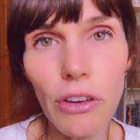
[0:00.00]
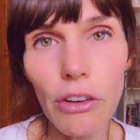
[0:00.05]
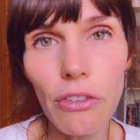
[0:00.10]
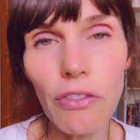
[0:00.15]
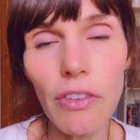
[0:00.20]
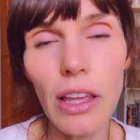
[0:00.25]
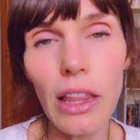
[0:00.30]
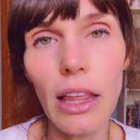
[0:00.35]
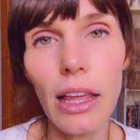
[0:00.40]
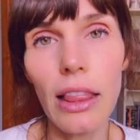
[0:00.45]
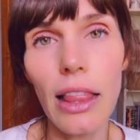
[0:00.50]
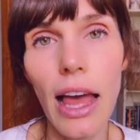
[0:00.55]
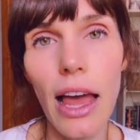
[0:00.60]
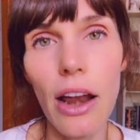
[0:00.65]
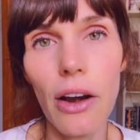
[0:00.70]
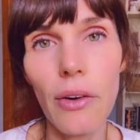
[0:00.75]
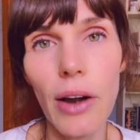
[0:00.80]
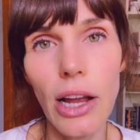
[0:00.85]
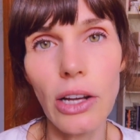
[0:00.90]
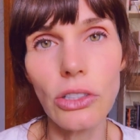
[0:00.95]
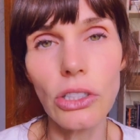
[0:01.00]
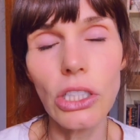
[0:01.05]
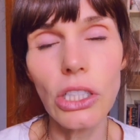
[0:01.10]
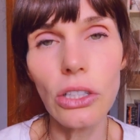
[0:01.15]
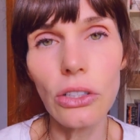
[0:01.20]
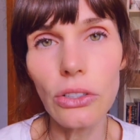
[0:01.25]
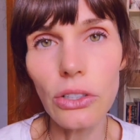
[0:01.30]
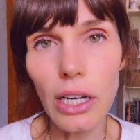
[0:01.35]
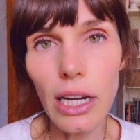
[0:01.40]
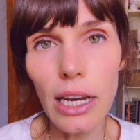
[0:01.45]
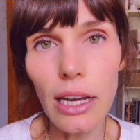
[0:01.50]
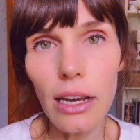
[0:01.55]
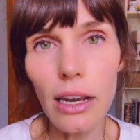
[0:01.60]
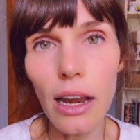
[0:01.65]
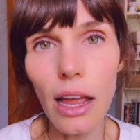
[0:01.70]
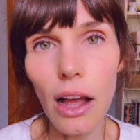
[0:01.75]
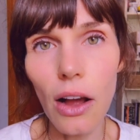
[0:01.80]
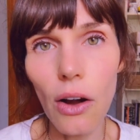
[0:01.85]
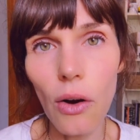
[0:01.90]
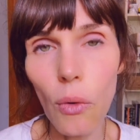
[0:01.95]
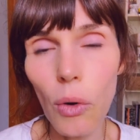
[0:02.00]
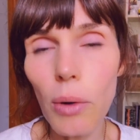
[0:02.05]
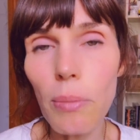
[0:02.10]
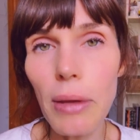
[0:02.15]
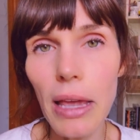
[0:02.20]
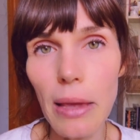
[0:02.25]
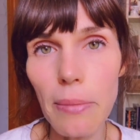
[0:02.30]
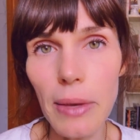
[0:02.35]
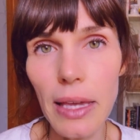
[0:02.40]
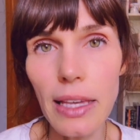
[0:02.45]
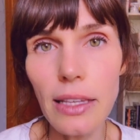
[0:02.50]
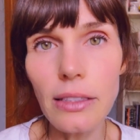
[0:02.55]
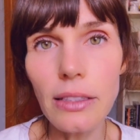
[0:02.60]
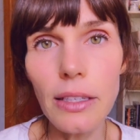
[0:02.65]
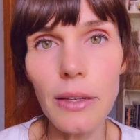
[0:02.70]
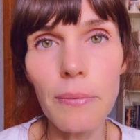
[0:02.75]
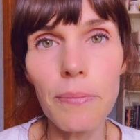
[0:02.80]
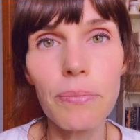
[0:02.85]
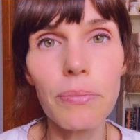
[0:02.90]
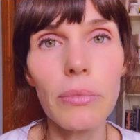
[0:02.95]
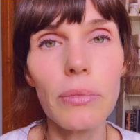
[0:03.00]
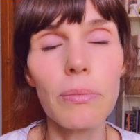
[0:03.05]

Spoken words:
if you're feeling that around children or babies,